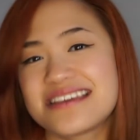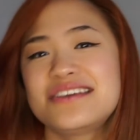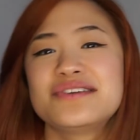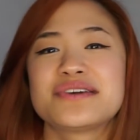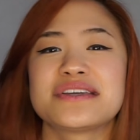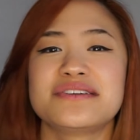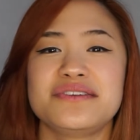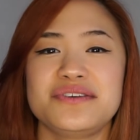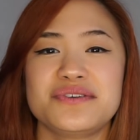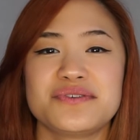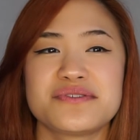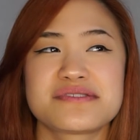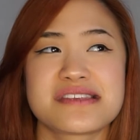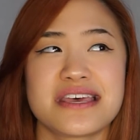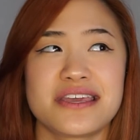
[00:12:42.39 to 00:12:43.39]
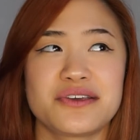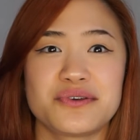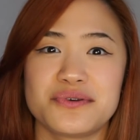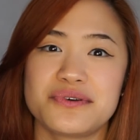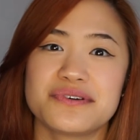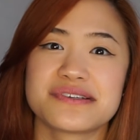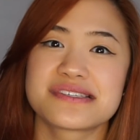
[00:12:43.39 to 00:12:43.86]
You can use like
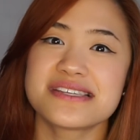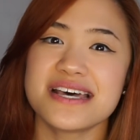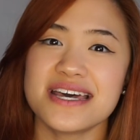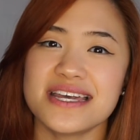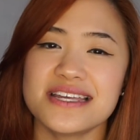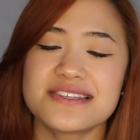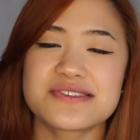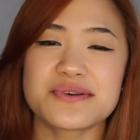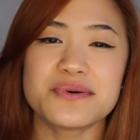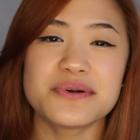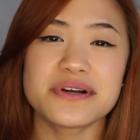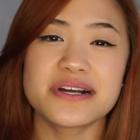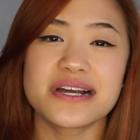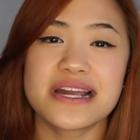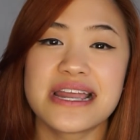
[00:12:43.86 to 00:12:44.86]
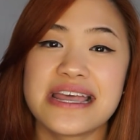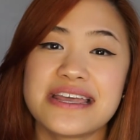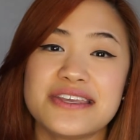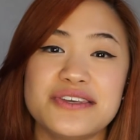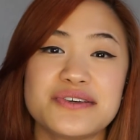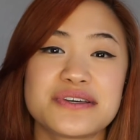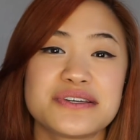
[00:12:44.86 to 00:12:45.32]
Google Slides or
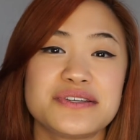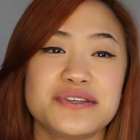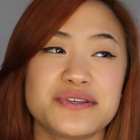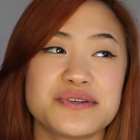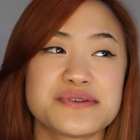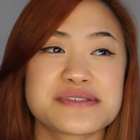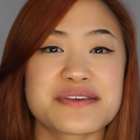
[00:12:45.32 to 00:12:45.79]
you could use